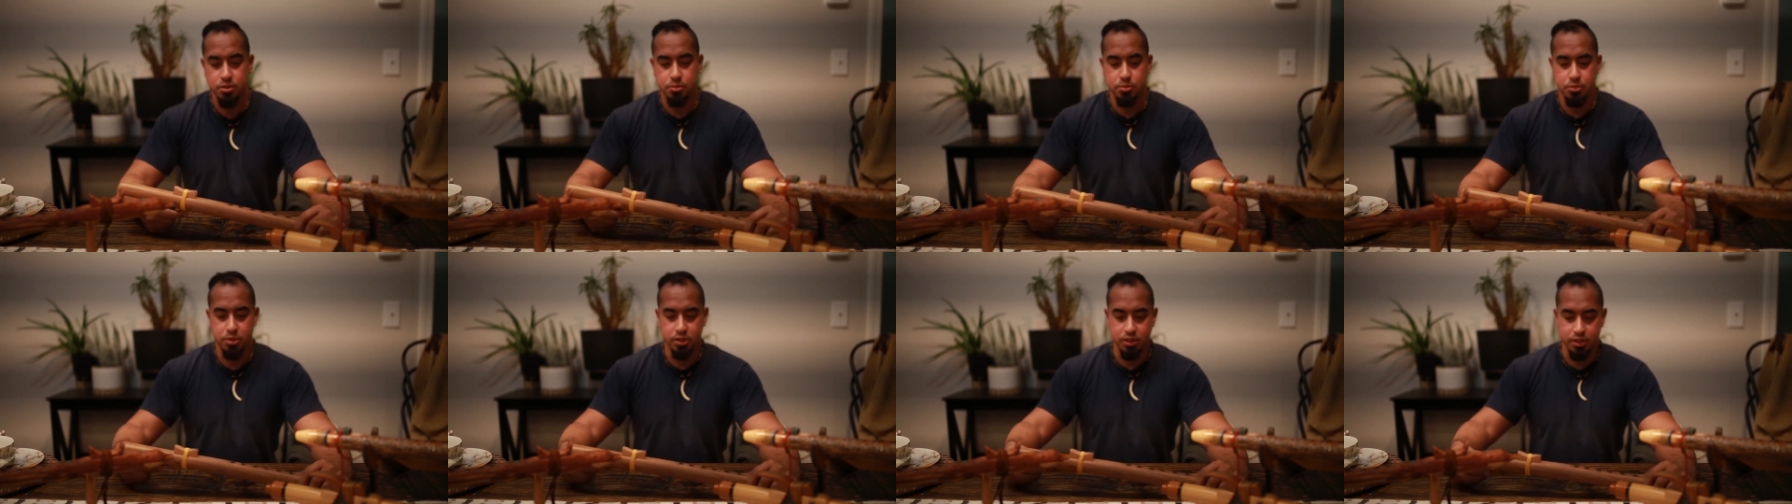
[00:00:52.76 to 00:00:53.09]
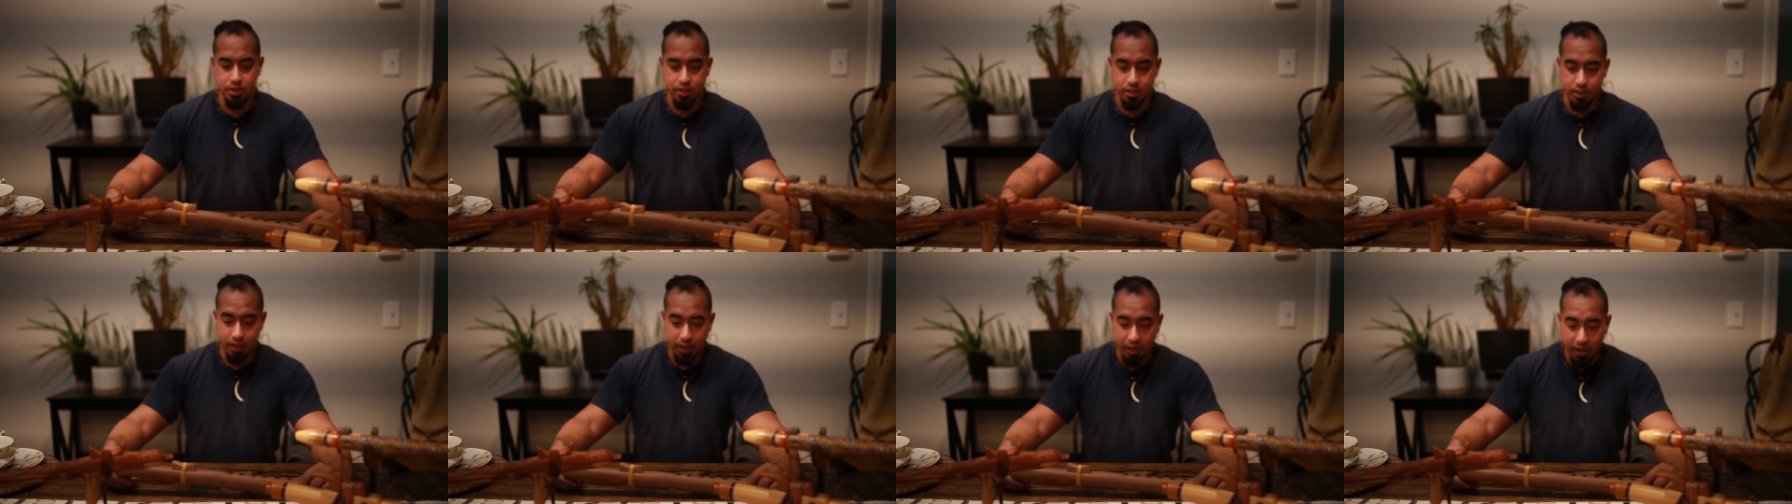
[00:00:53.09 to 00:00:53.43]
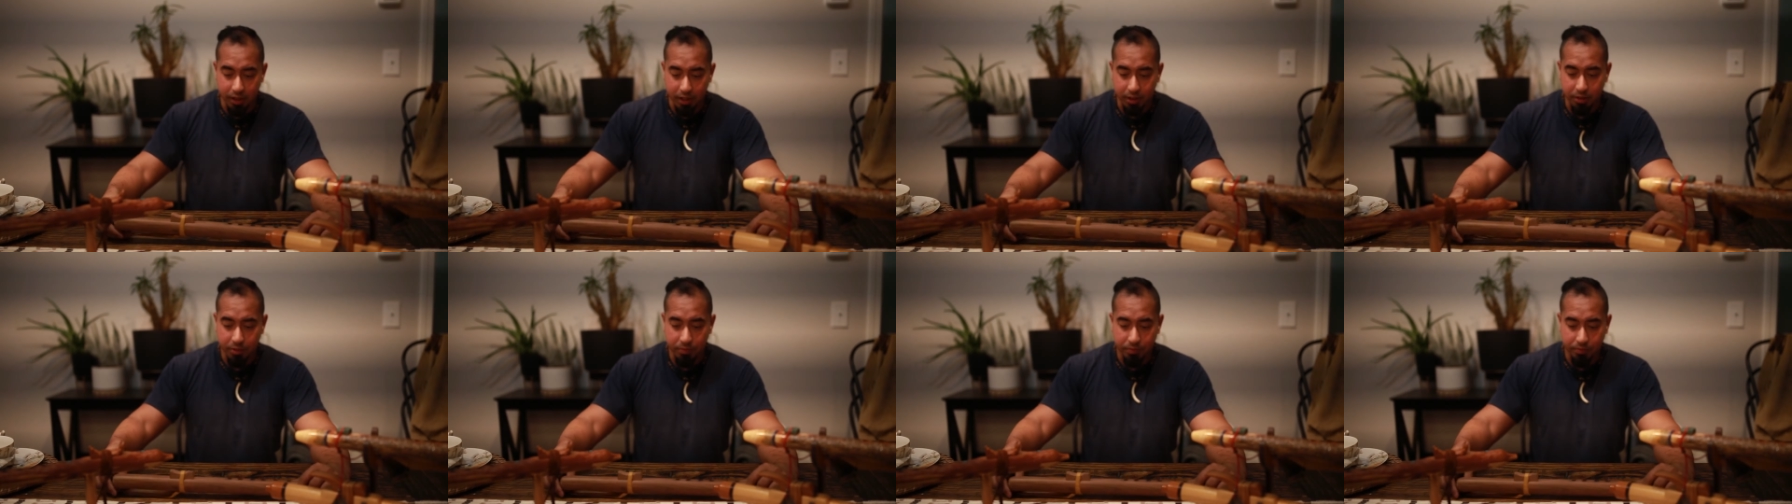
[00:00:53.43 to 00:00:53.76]
But
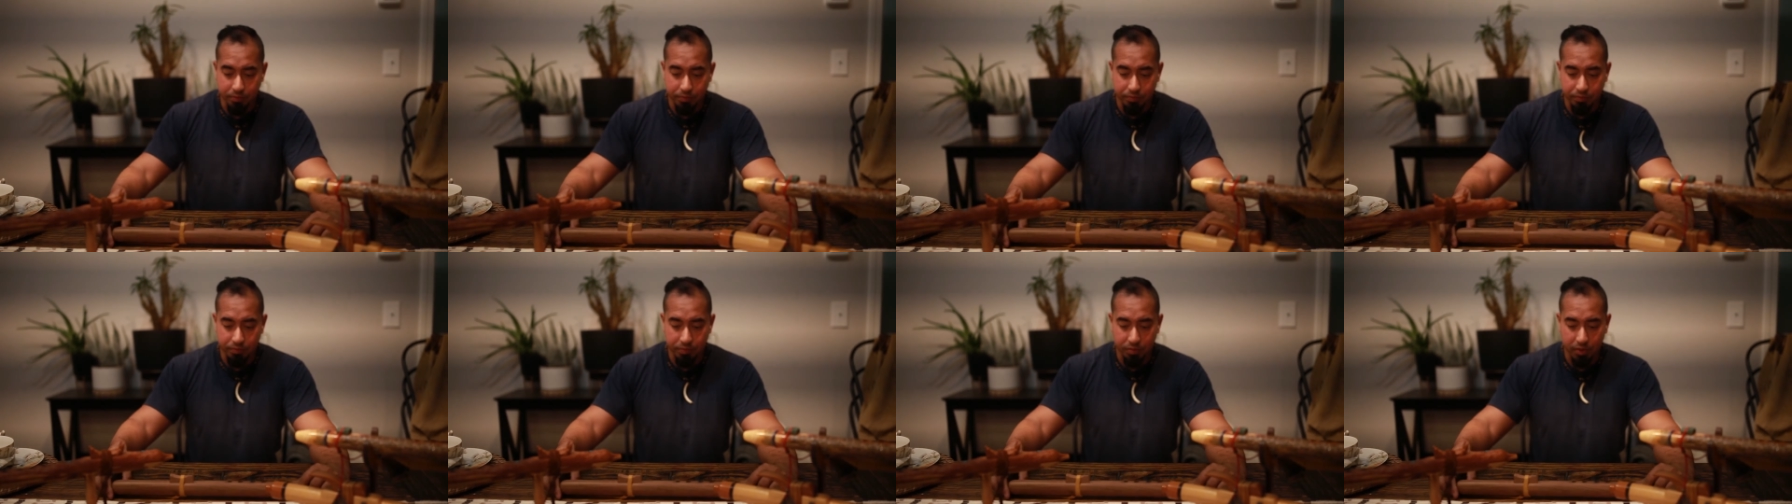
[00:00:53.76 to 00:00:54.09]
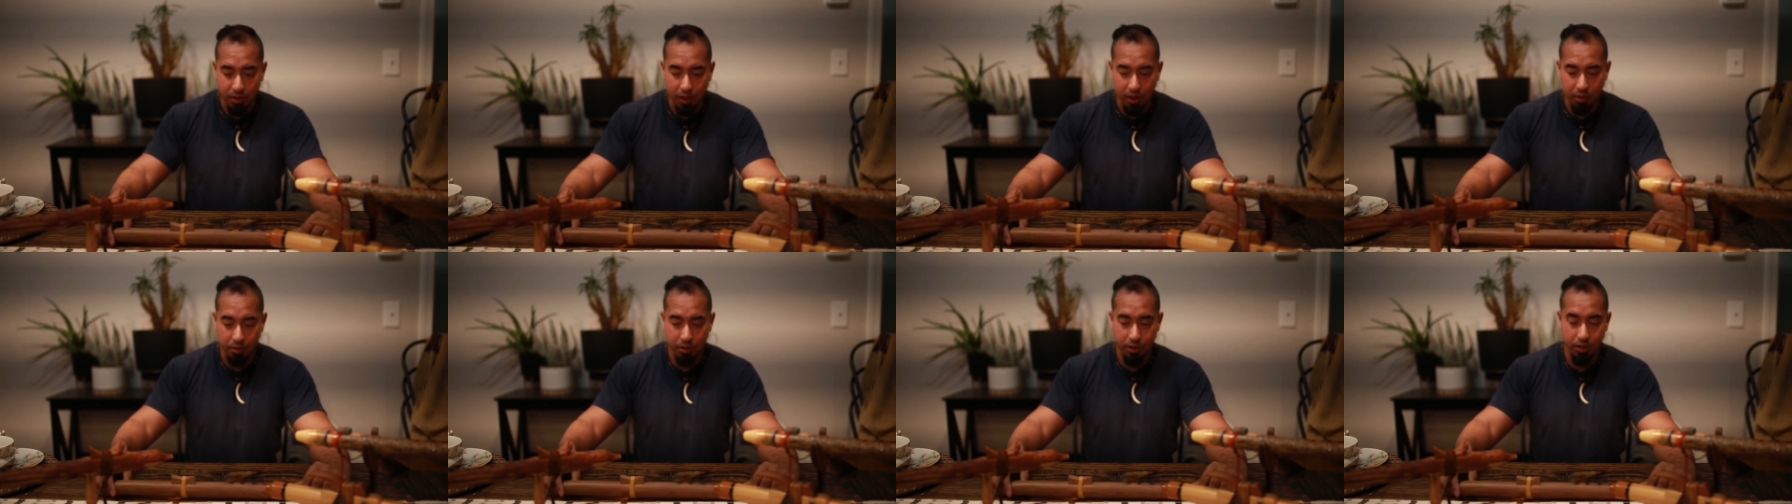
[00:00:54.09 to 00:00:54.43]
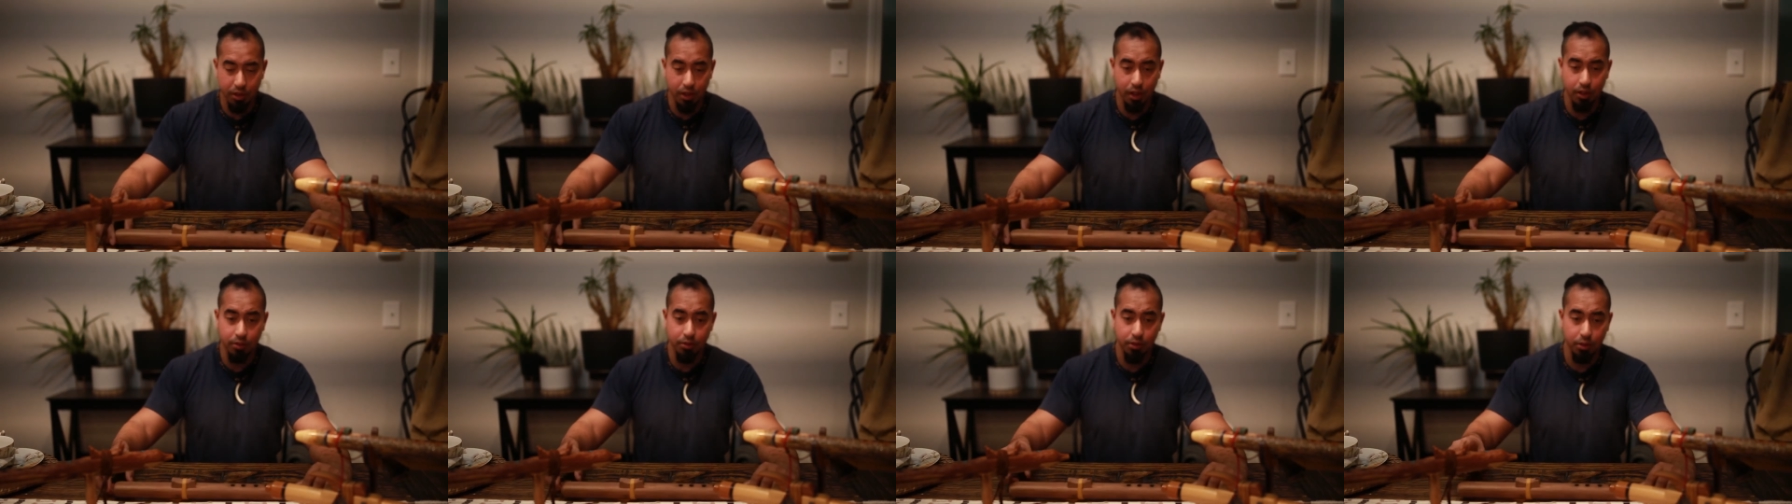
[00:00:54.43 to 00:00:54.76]
today, I'm going
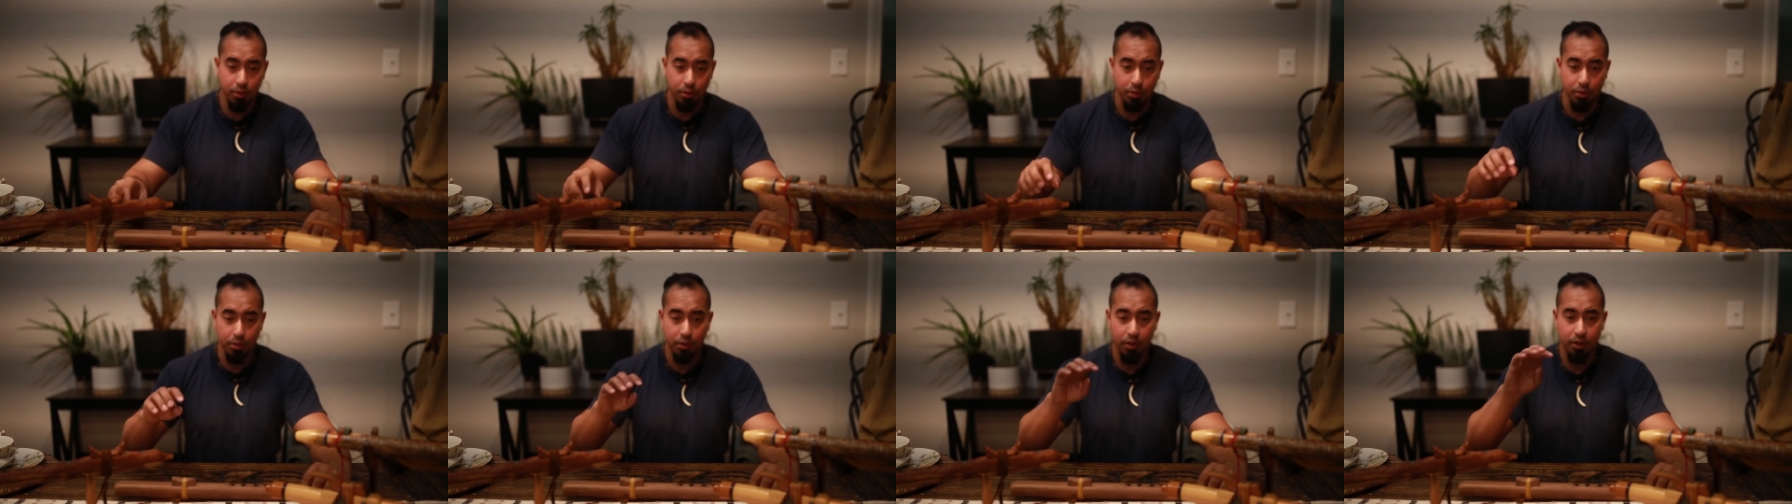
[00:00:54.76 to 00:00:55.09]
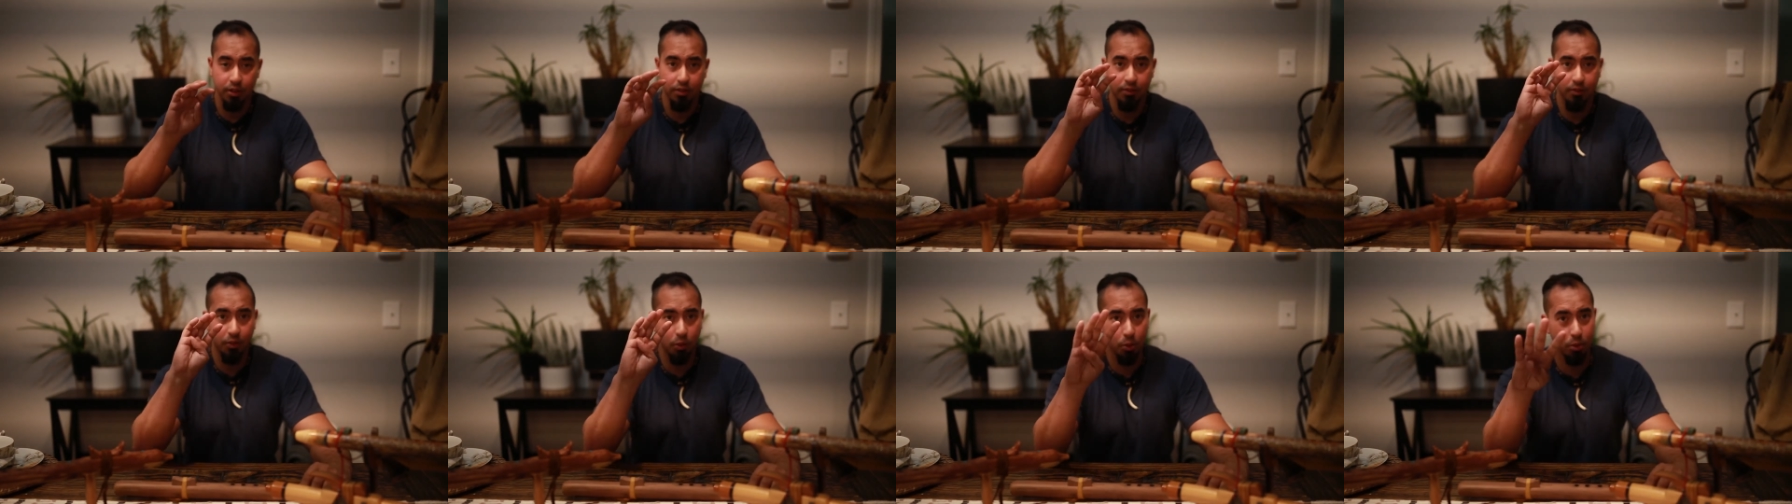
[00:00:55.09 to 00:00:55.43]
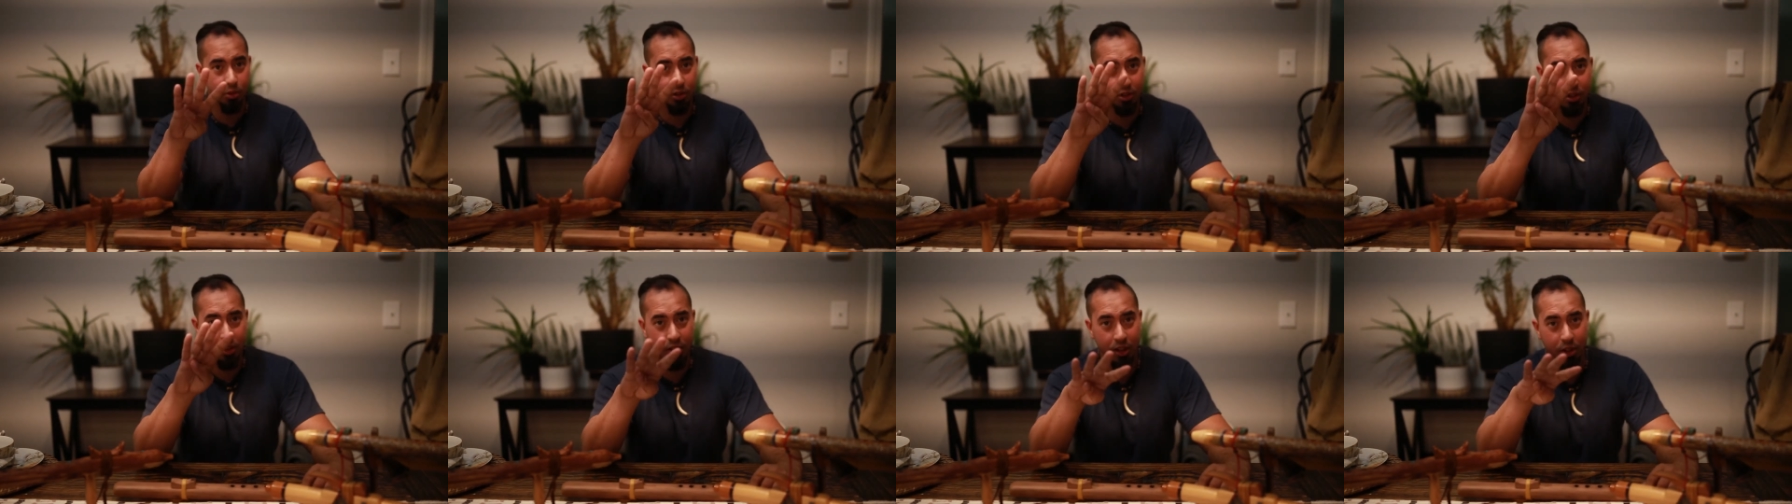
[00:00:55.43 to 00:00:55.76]
to give you
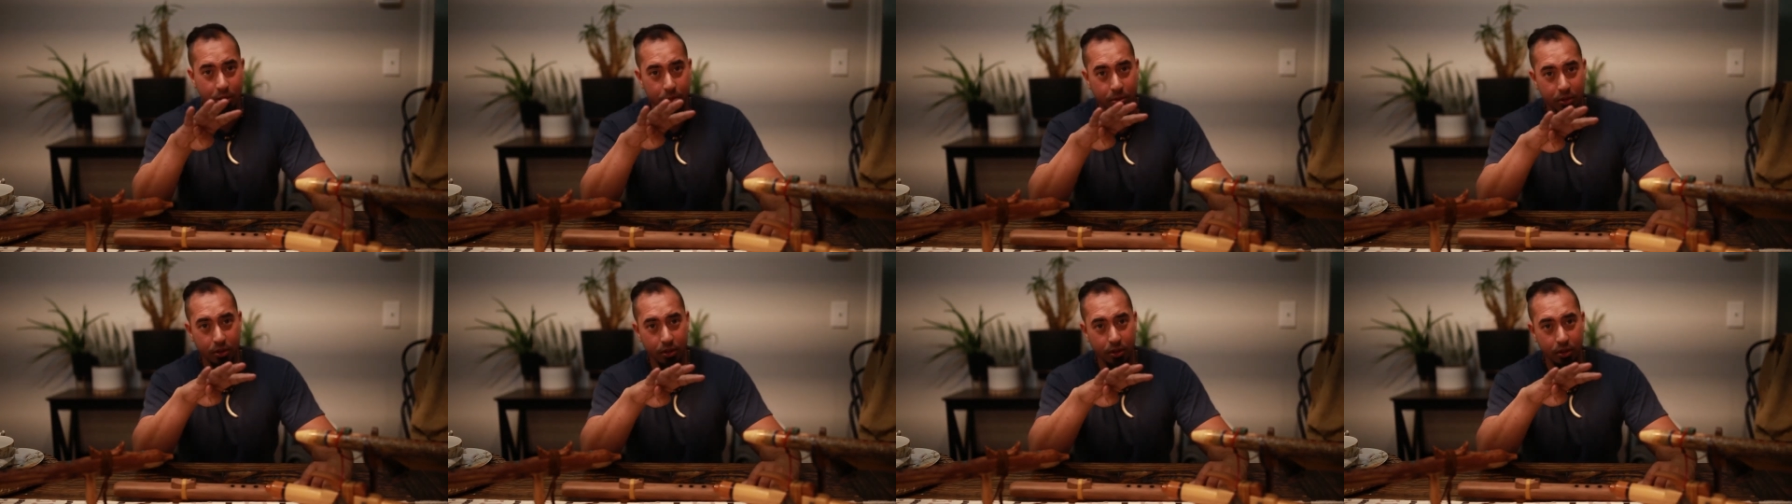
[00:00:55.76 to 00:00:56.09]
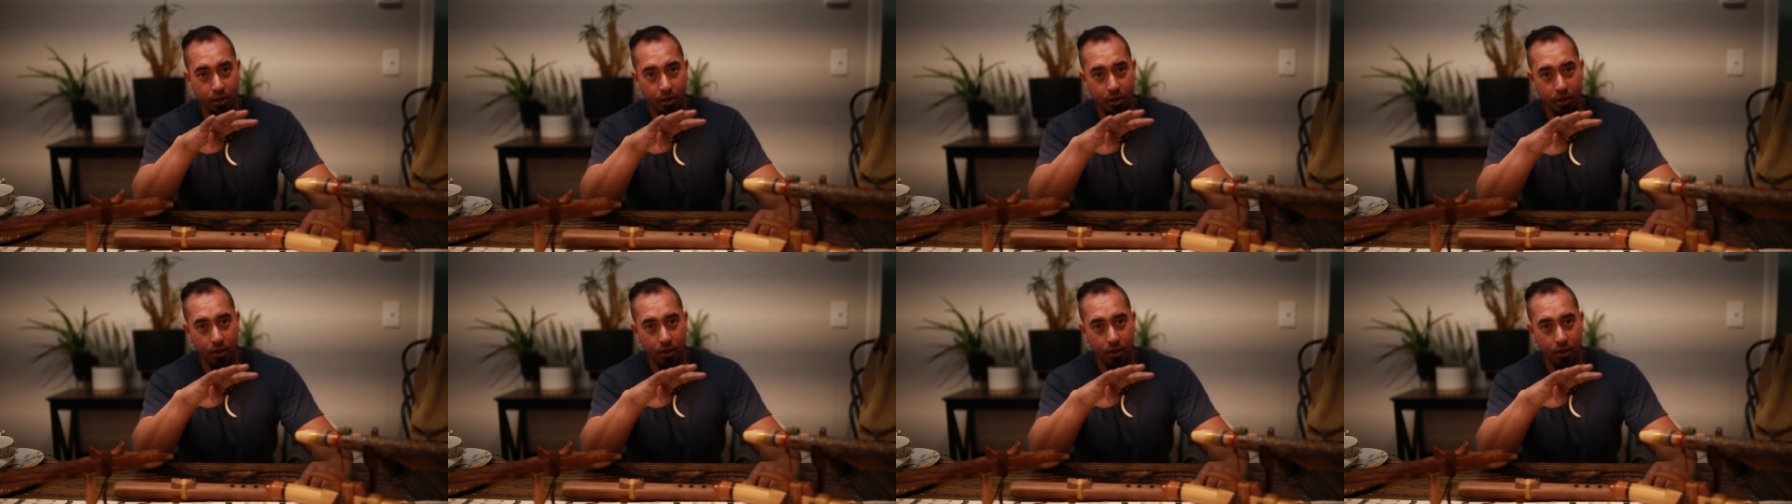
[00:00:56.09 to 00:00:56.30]
4 tips